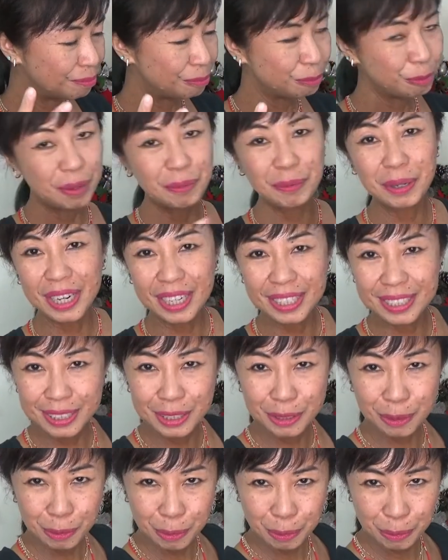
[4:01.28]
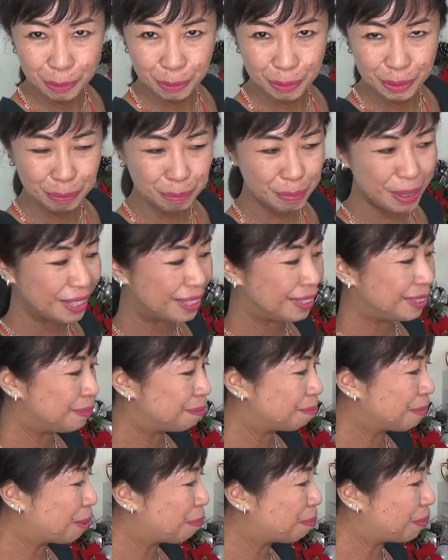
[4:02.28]
well, when I didn't know who my,
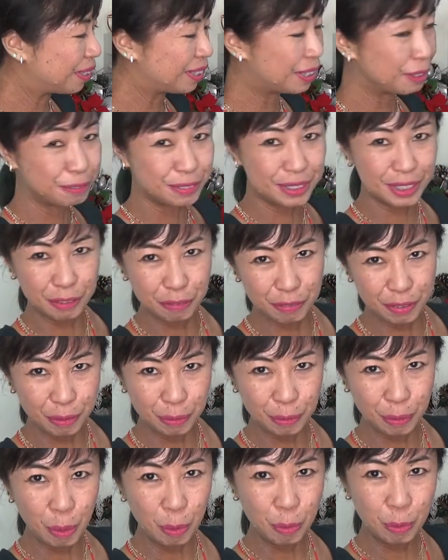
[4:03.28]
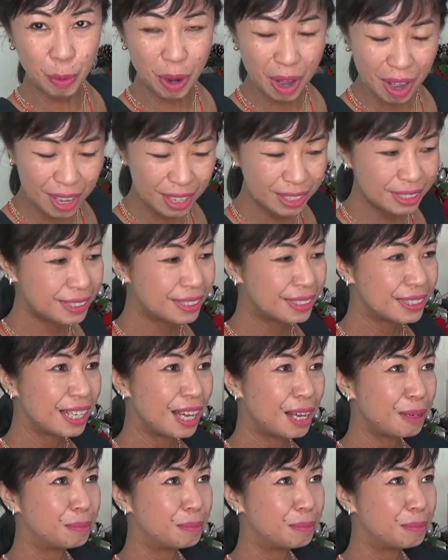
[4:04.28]
the gift giver was,